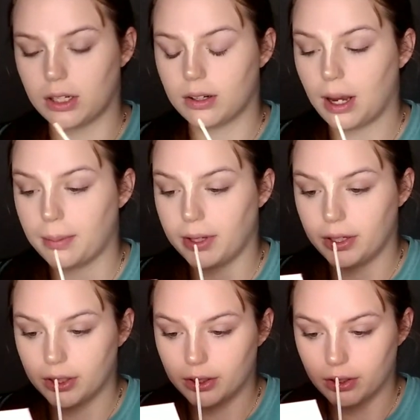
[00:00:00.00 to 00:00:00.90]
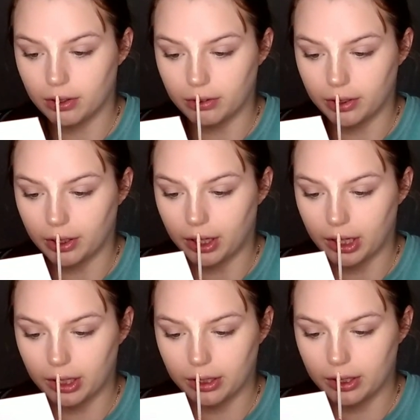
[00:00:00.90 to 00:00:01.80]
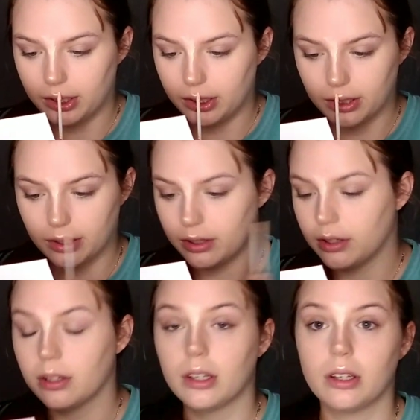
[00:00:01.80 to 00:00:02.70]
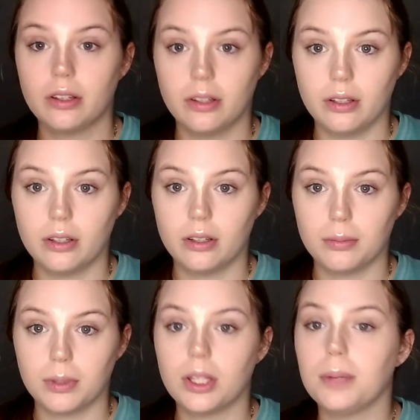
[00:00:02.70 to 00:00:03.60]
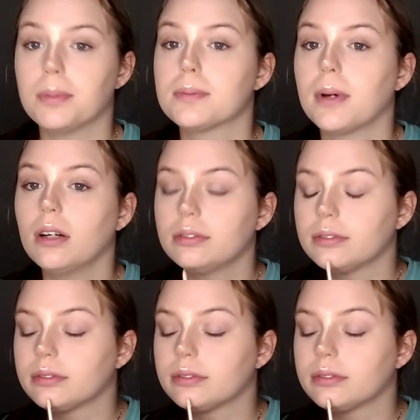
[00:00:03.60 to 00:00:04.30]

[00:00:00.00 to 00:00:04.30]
grab it here. I'm going to highlight my Cupid's bow.